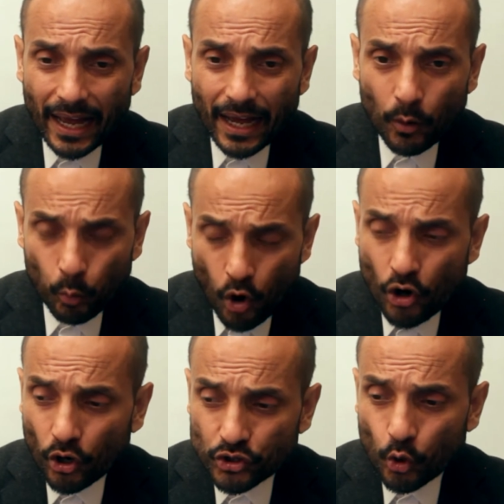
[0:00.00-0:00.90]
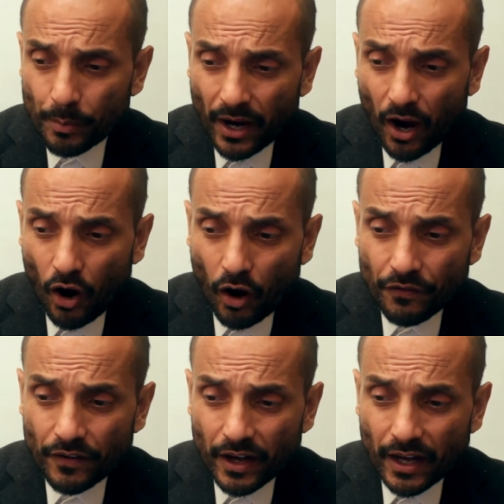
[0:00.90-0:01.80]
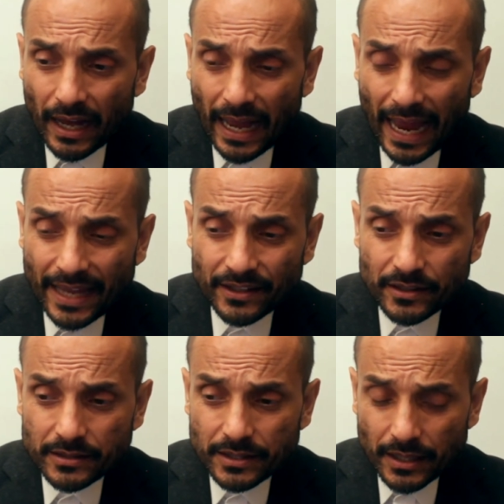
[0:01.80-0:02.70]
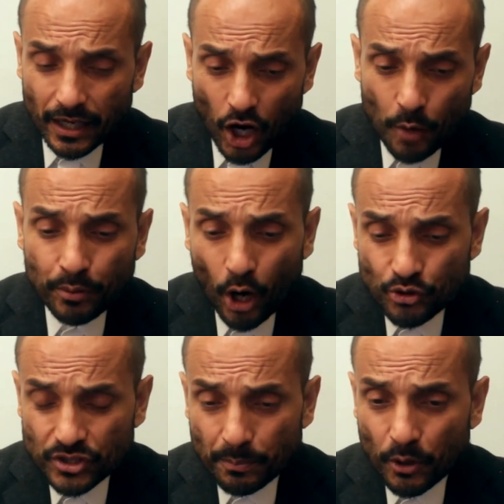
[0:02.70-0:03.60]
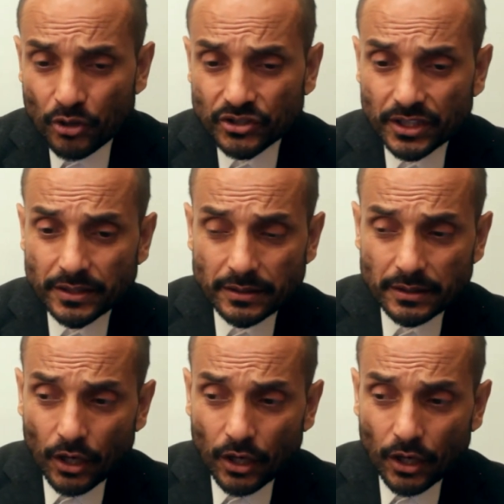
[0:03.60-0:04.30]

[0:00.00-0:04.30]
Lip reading: work on your behalf and approach the person,